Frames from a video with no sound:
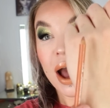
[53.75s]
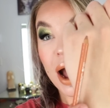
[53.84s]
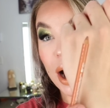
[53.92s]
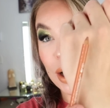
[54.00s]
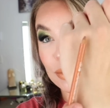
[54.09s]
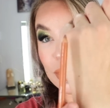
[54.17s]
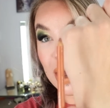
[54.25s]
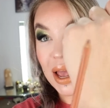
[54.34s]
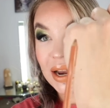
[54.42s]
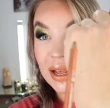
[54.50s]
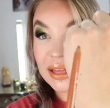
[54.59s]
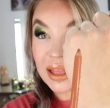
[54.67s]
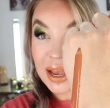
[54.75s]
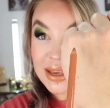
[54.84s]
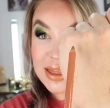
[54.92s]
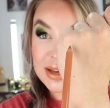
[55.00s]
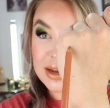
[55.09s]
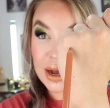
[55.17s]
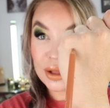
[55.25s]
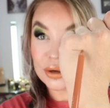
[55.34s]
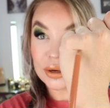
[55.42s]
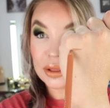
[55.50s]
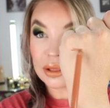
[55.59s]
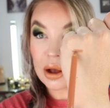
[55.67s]
um, and I like the color
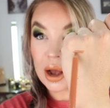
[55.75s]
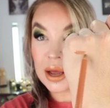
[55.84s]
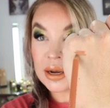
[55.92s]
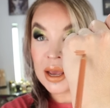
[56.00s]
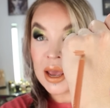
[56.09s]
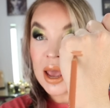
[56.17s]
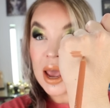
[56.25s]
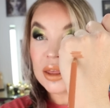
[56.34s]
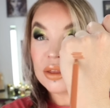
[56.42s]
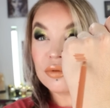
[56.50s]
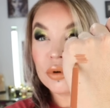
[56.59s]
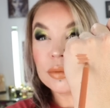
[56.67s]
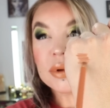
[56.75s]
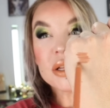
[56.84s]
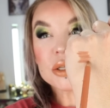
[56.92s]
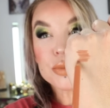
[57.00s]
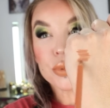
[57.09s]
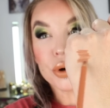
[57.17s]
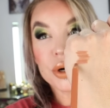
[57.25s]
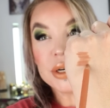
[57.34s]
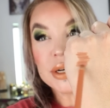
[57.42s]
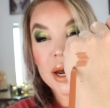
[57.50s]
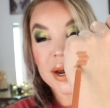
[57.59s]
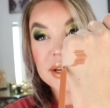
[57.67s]
a lot. And the formula is pretty
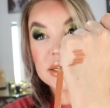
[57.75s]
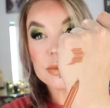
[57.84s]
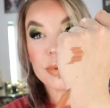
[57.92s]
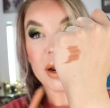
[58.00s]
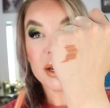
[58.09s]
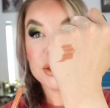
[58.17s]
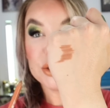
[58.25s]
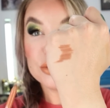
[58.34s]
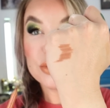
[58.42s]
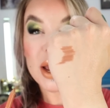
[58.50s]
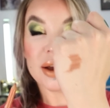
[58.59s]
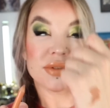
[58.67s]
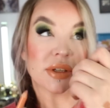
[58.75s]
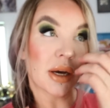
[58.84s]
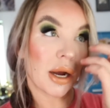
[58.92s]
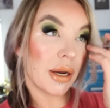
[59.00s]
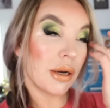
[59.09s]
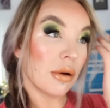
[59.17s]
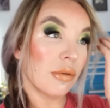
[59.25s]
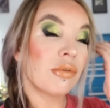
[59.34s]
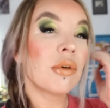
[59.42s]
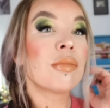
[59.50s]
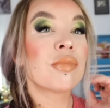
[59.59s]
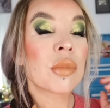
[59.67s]
nice, but I do have to kind of
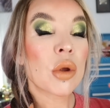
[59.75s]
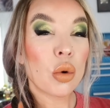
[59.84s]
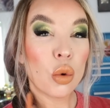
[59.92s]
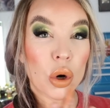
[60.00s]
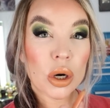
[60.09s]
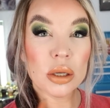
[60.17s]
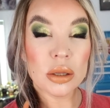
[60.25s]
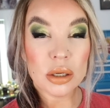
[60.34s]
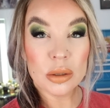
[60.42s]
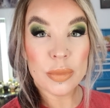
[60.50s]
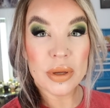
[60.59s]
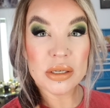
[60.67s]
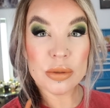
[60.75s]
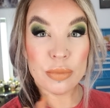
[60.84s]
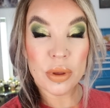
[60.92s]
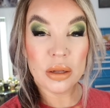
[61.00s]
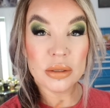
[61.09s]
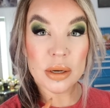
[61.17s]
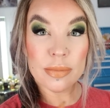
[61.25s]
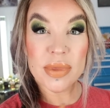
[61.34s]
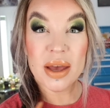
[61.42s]
work a little bit to build up